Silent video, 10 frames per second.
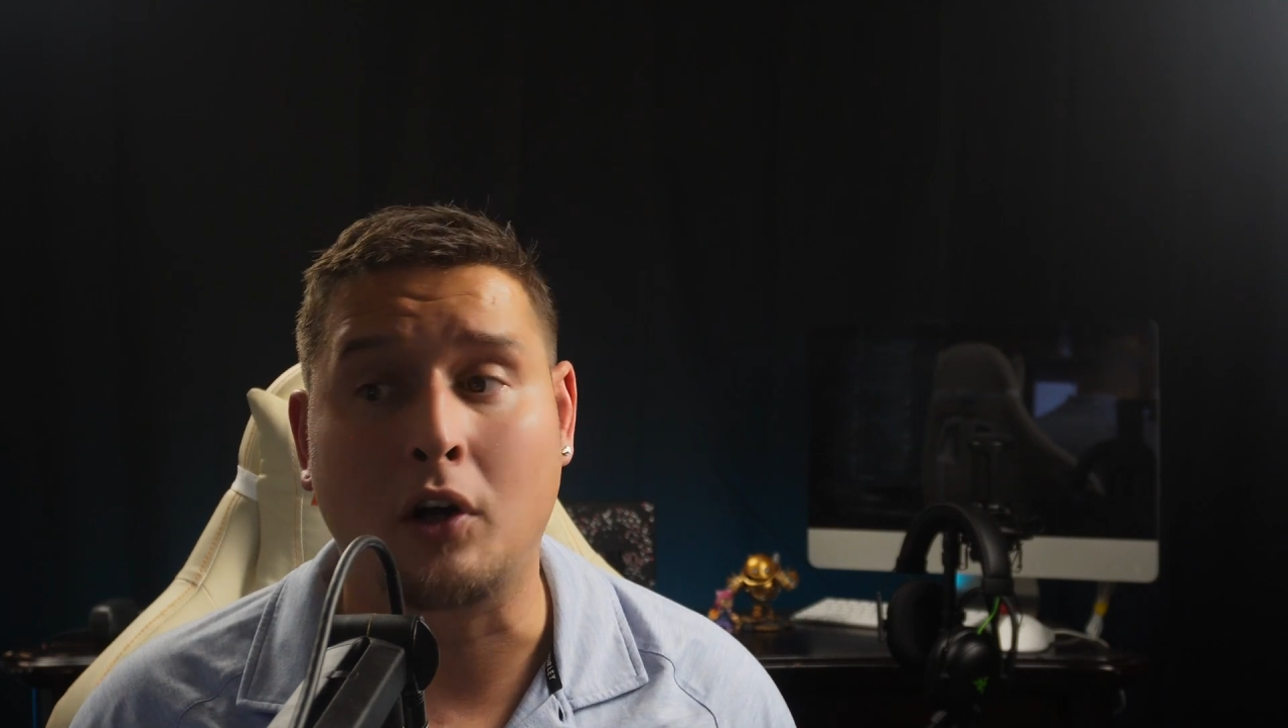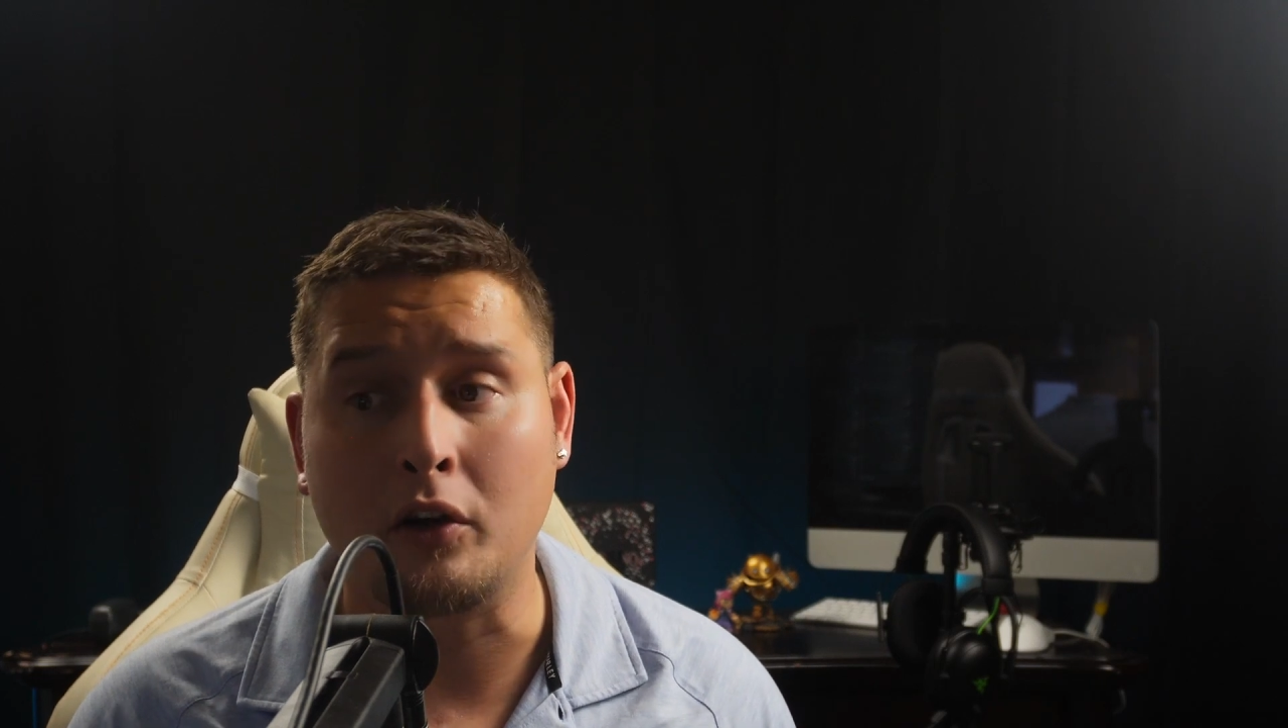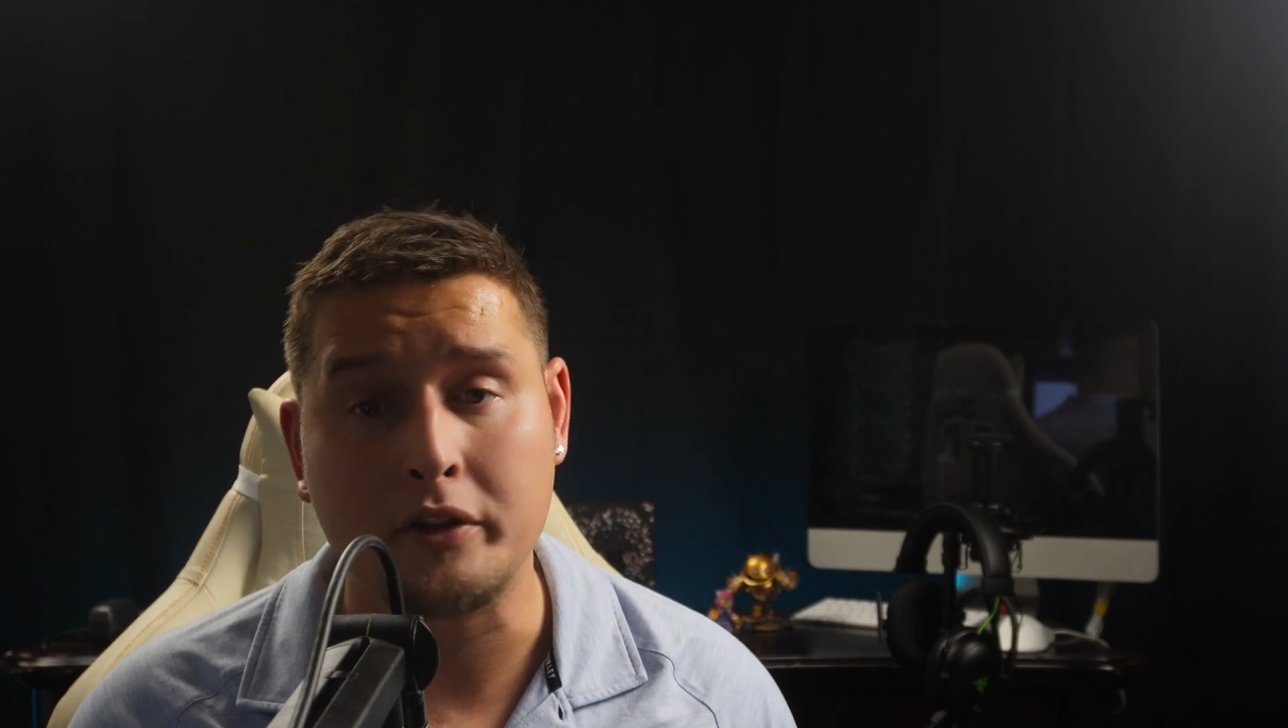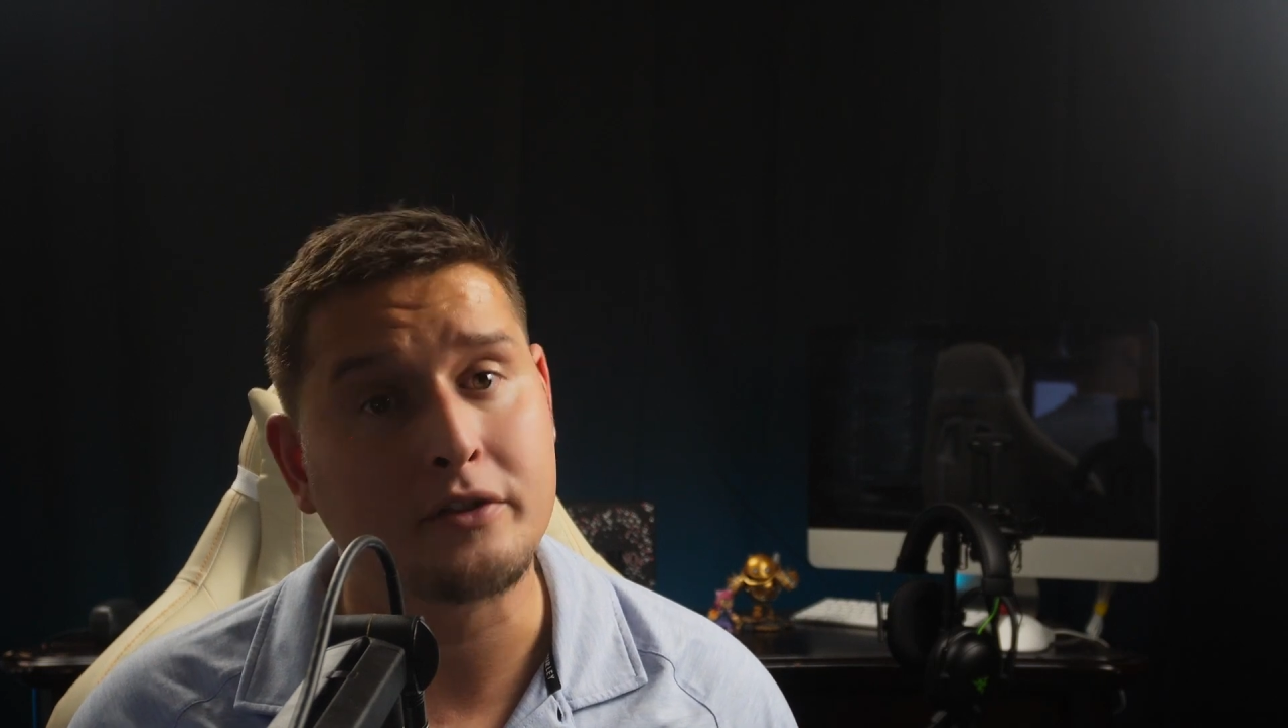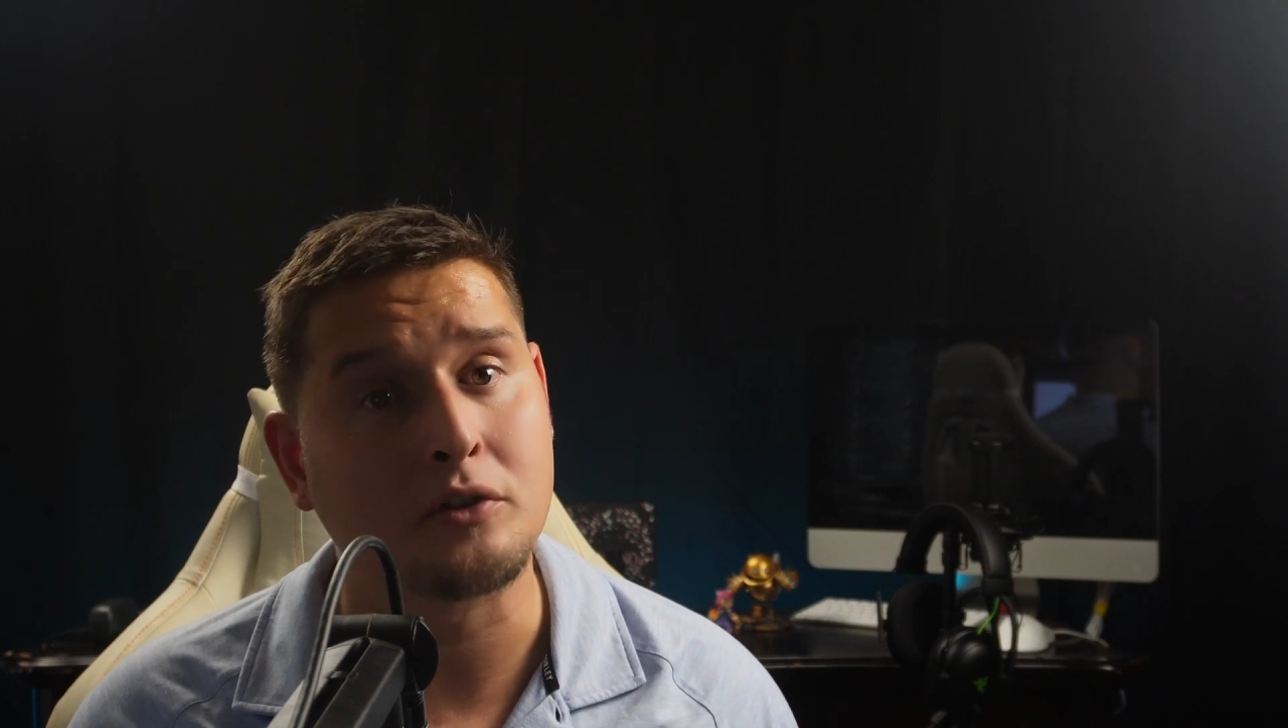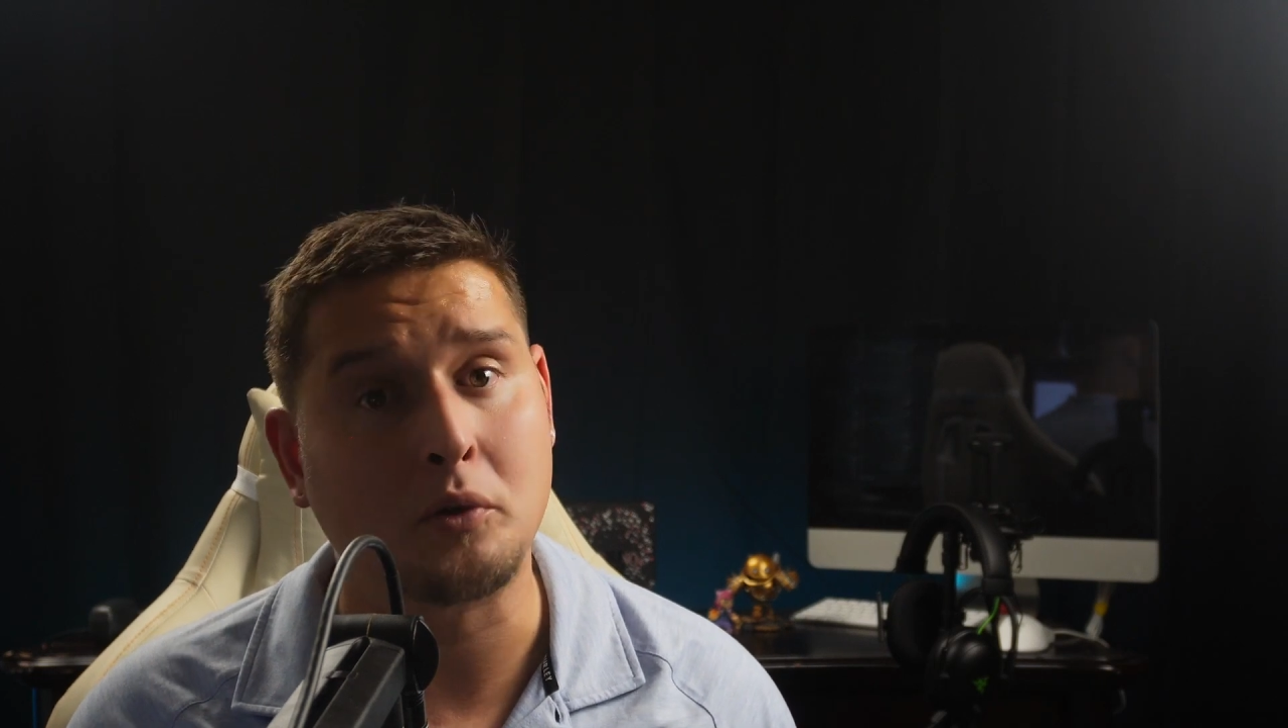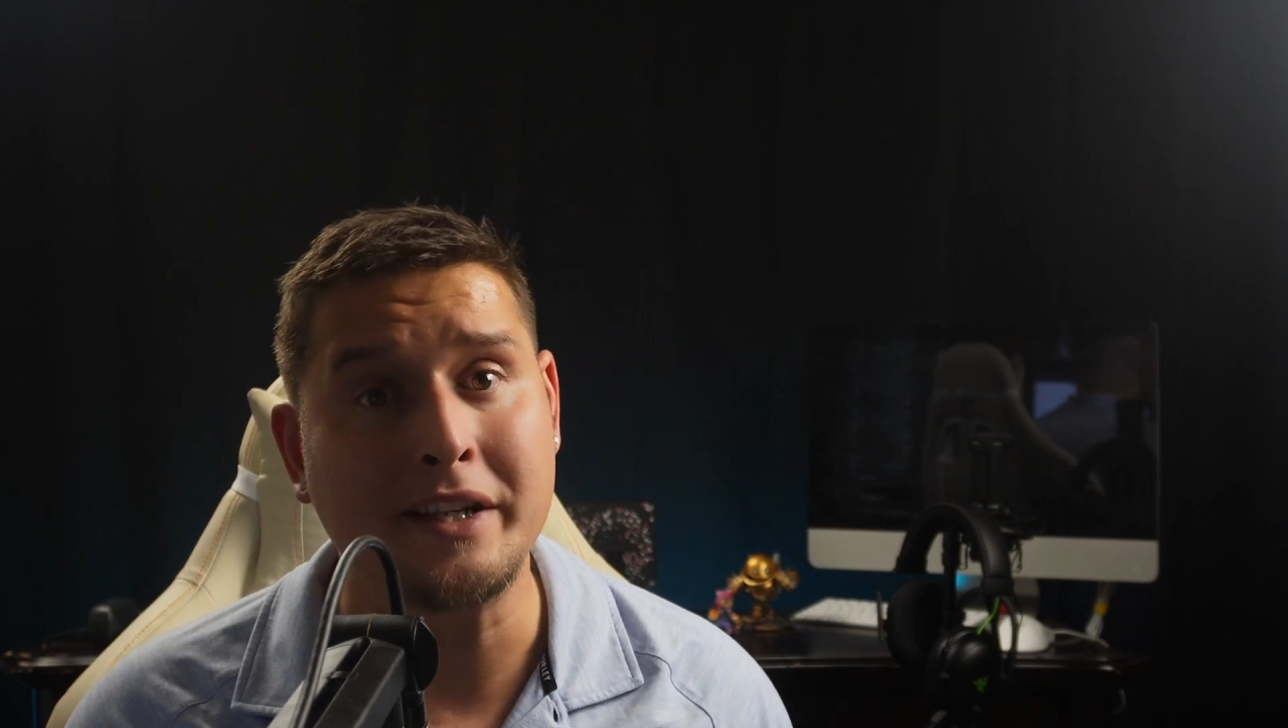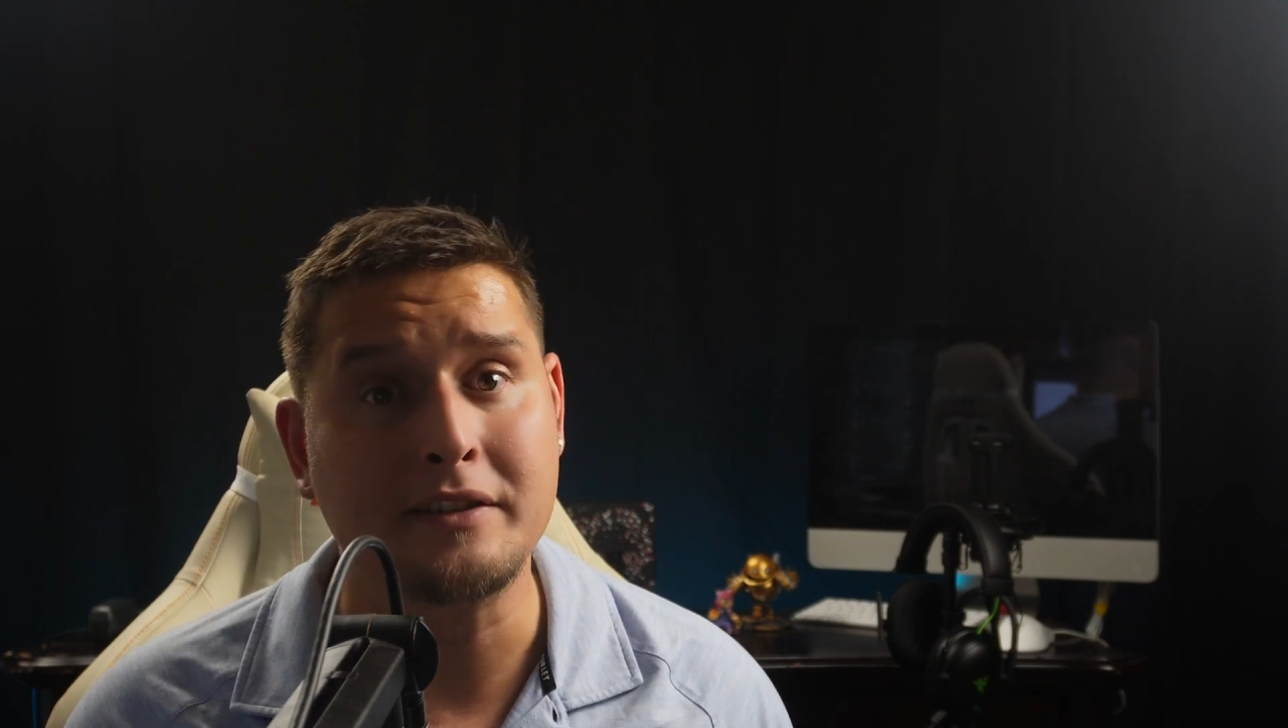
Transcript: all this great